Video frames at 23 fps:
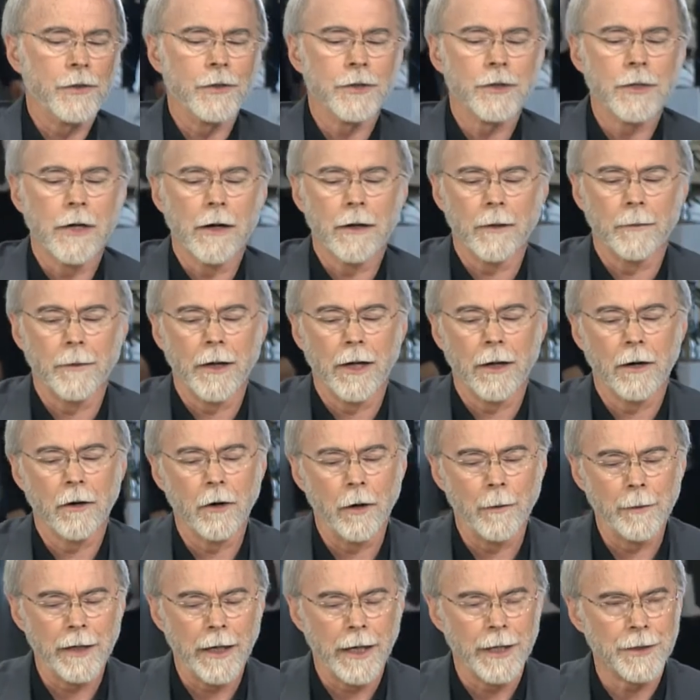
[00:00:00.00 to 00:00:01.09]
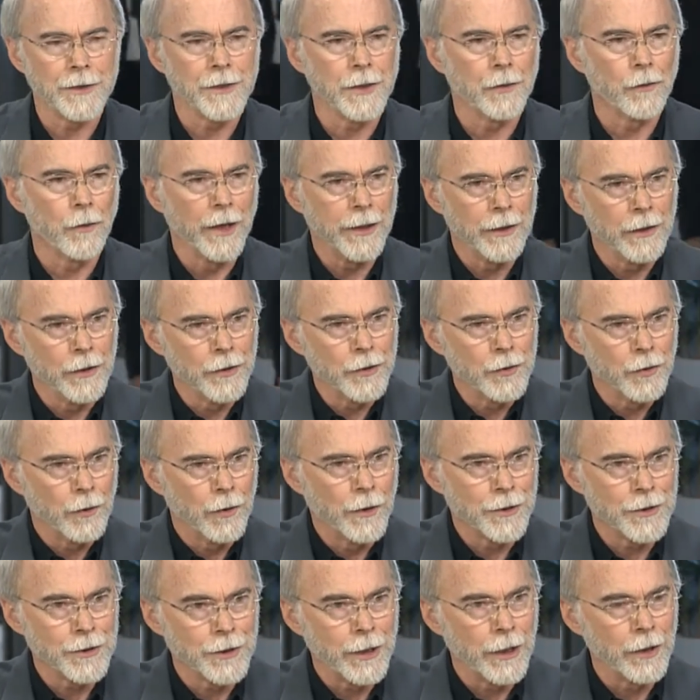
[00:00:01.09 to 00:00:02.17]
of the talk about harmonizing
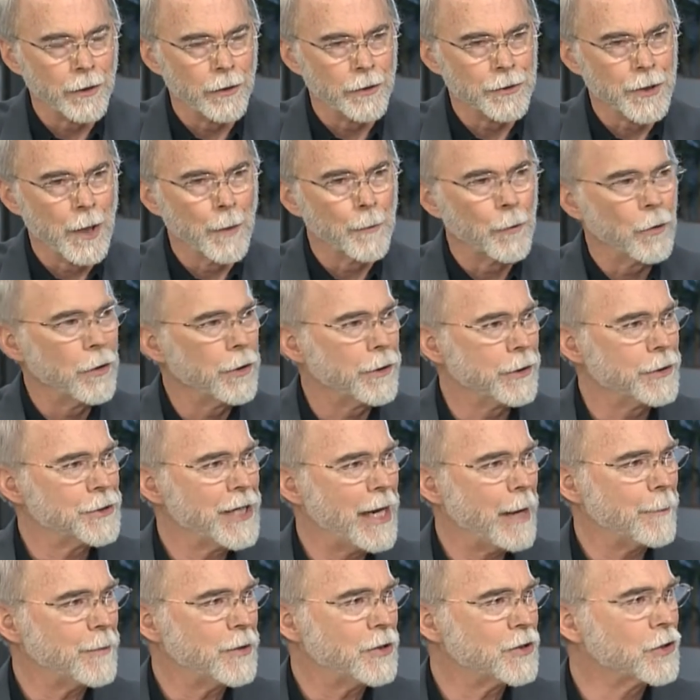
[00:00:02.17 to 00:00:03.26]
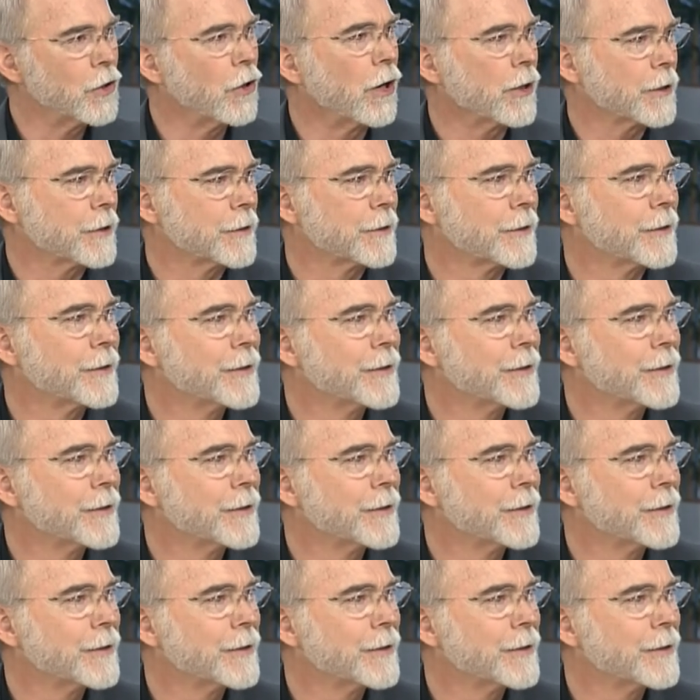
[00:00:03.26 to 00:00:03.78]
regulatory standards upward is happy talk.